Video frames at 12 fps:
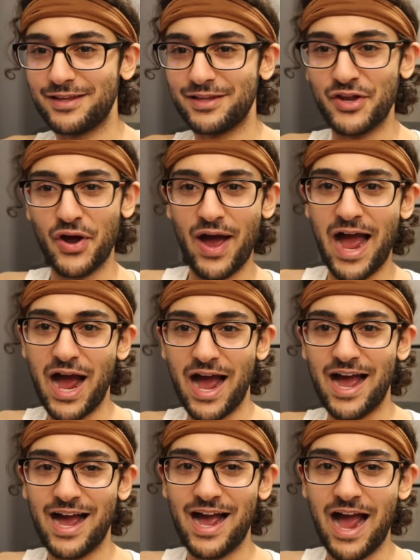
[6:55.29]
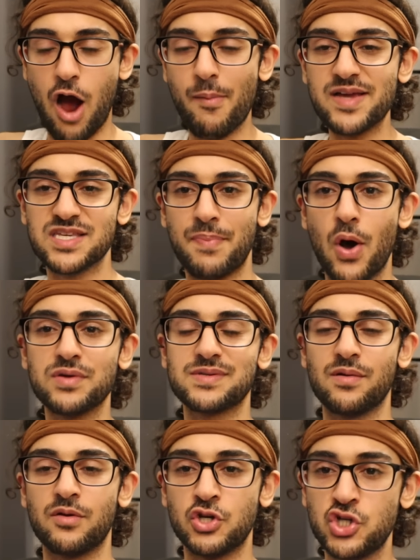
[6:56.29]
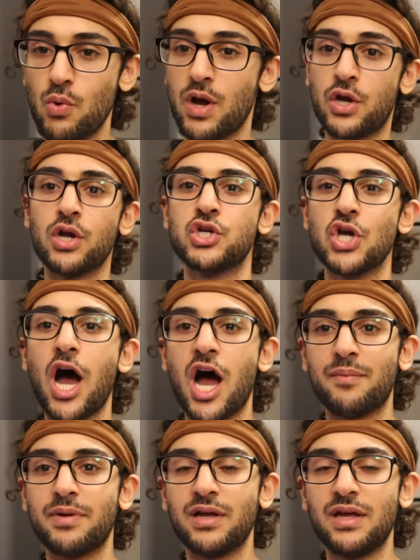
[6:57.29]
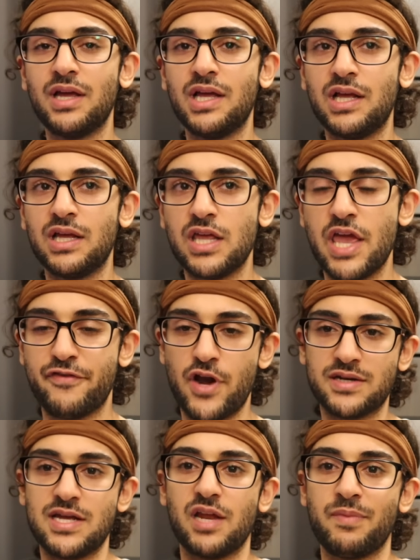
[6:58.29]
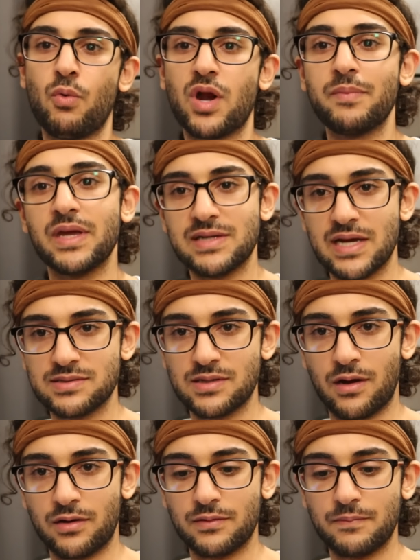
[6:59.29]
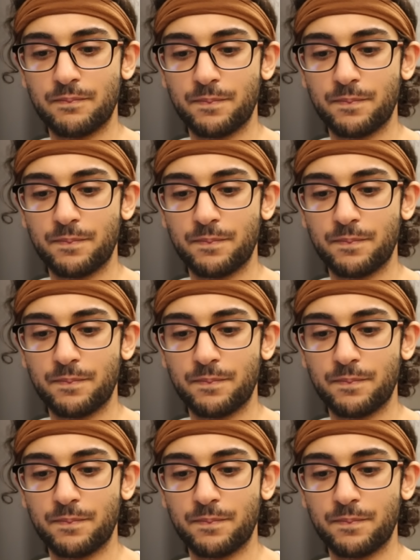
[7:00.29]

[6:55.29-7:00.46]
You know, how am I supposed to do a good job if you're not telling me what I'm being tested on?